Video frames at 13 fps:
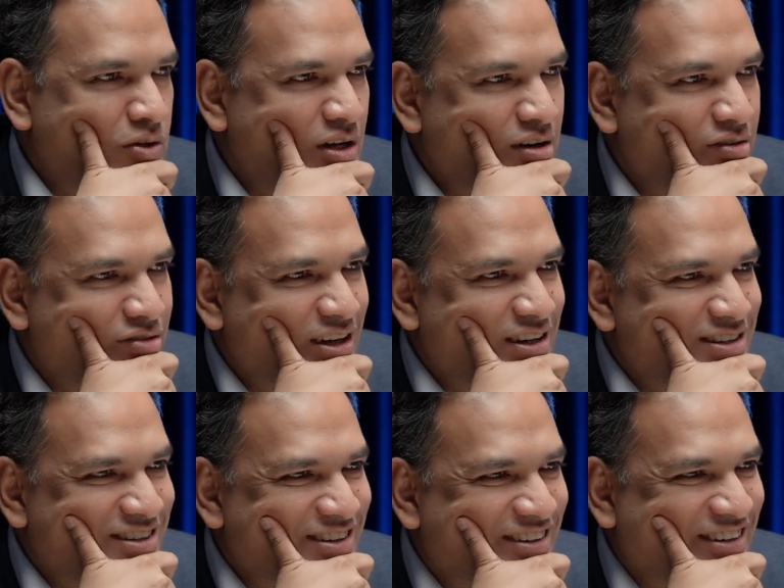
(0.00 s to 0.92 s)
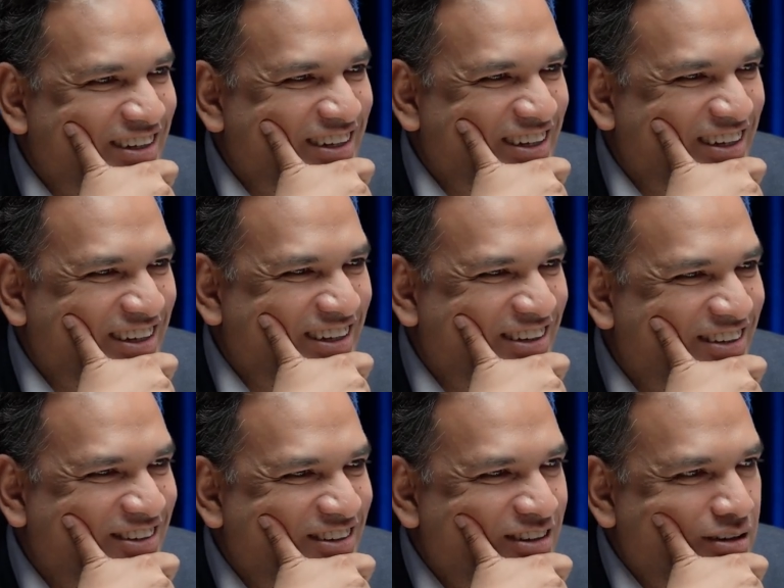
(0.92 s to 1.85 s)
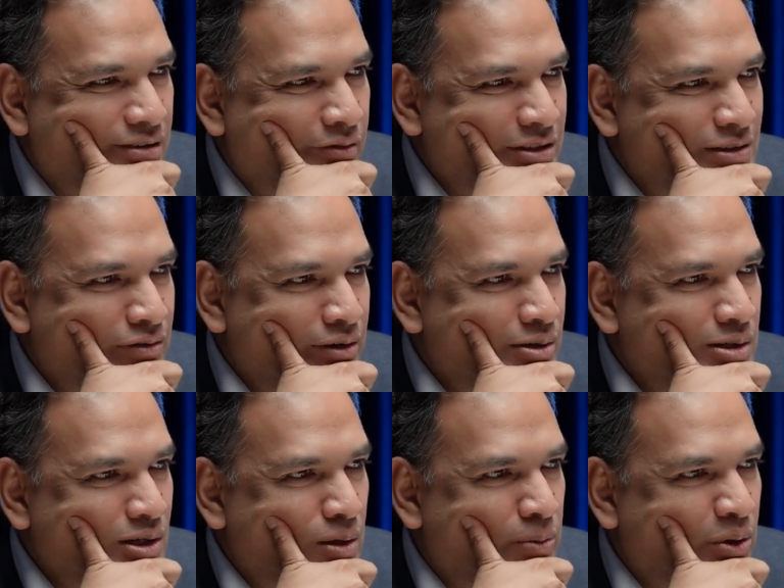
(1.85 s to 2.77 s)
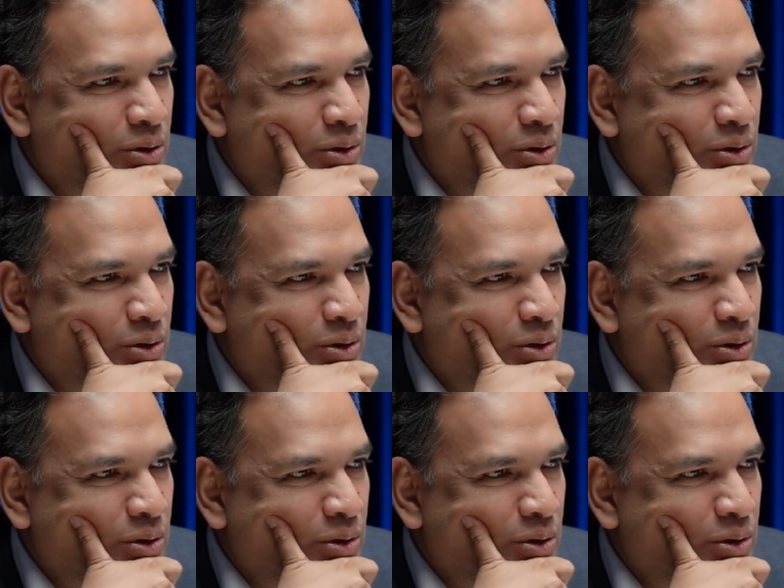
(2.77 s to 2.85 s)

Munaf get to? Like, what's floating your boat now?